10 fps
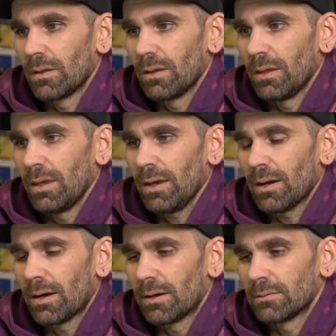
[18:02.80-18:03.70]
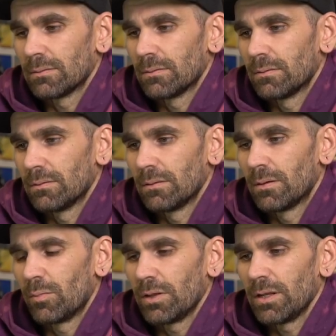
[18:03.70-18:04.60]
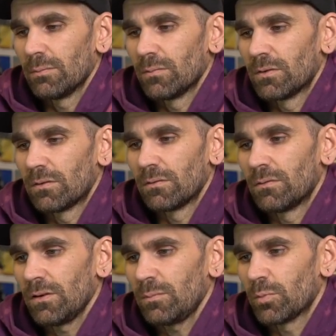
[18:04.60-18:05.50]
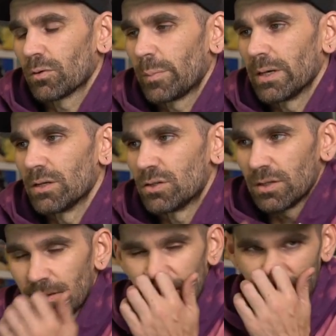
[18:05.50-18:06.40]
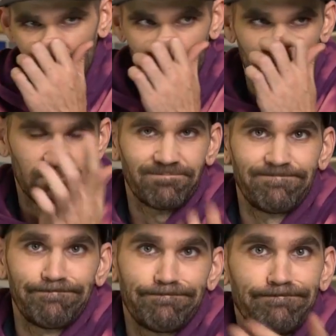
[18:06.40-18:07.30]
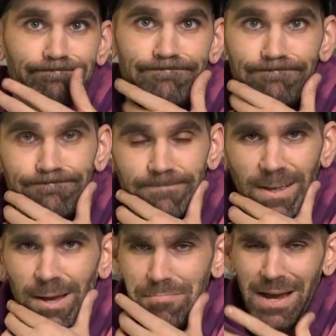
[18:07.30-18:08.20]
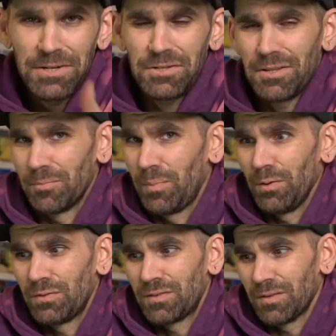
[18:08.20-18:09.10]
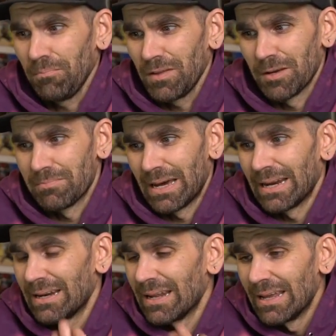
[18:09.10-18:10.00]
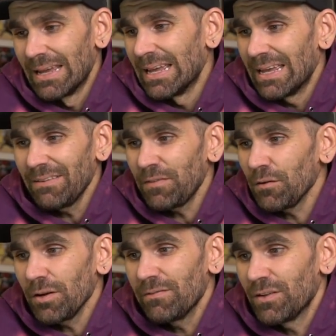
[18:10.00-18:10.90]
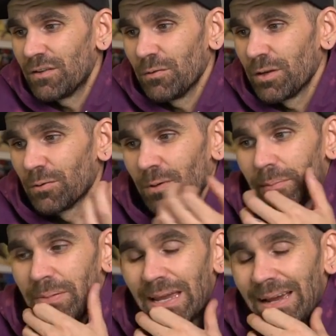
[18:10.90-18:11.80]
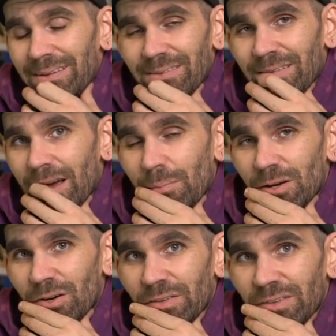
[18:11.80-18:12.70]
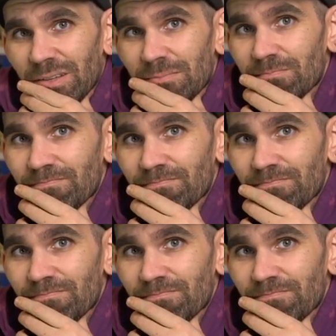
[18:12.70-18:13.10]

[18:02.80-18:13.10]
yeah, the Millennium's Facebook page, and then I imagine they'll post something about it. If they're even doing a webcast, I mean, honestly,